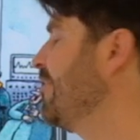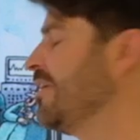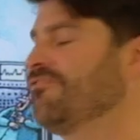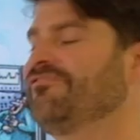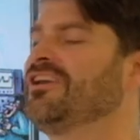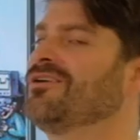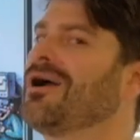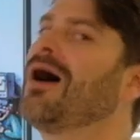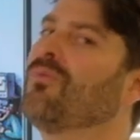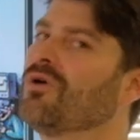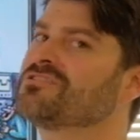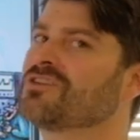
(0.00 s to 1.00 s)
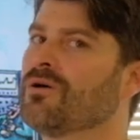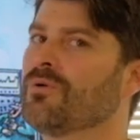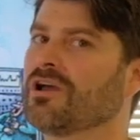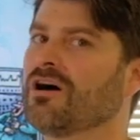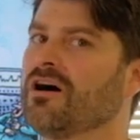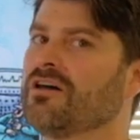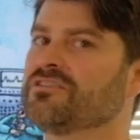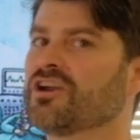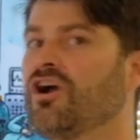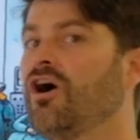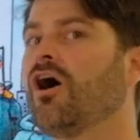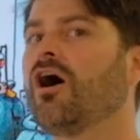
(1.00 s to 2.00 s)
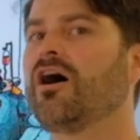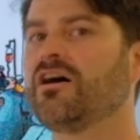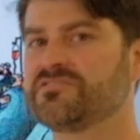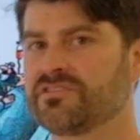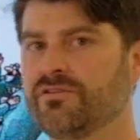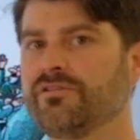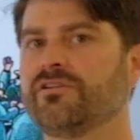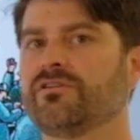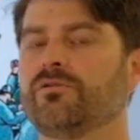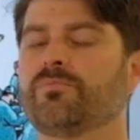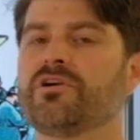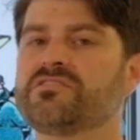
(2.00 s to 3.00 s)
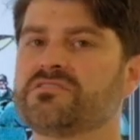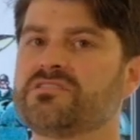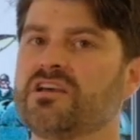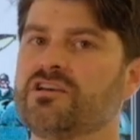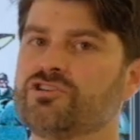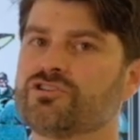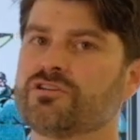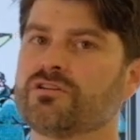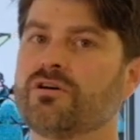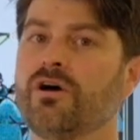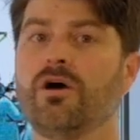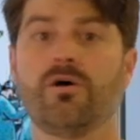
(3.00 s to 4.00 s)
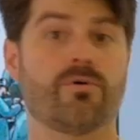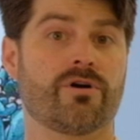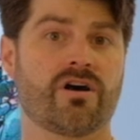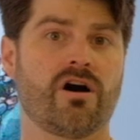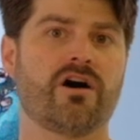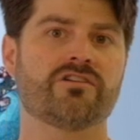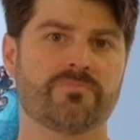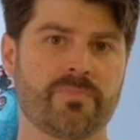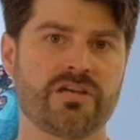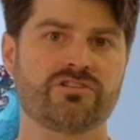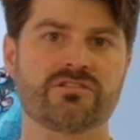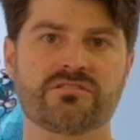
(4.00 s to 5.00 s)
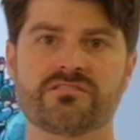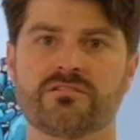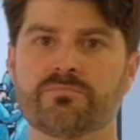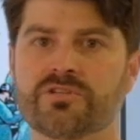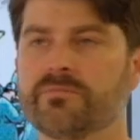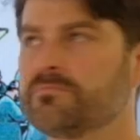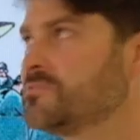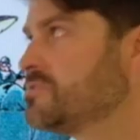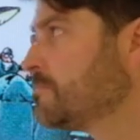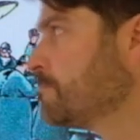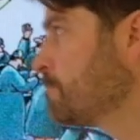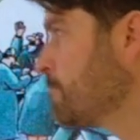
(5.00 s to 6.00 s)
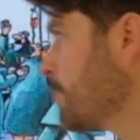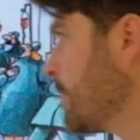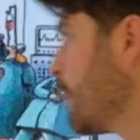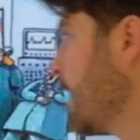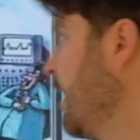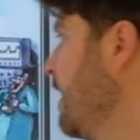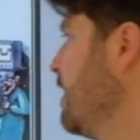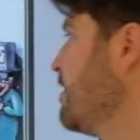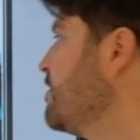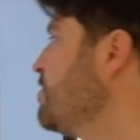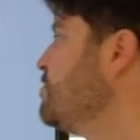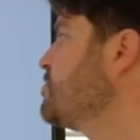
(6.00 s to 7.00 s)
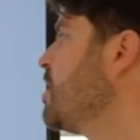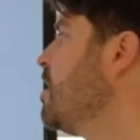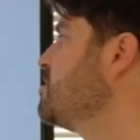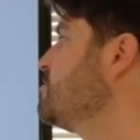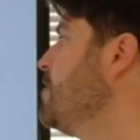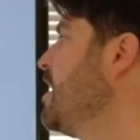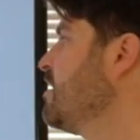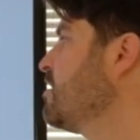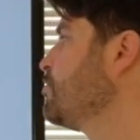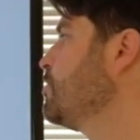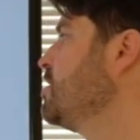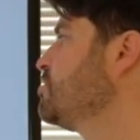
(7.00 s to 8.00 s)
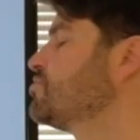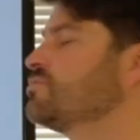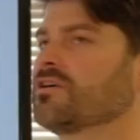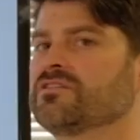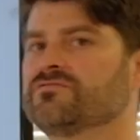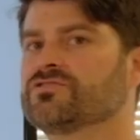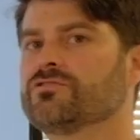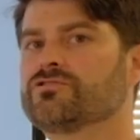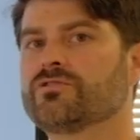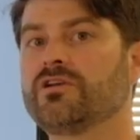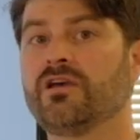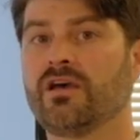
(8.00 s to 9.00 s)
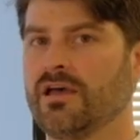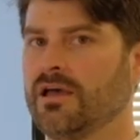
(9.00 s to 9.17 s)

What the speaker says: figure out what's going on to cause a clinical presentation or to cause a patient's symptoms. Then there's cosmetic and reconstructive surgery.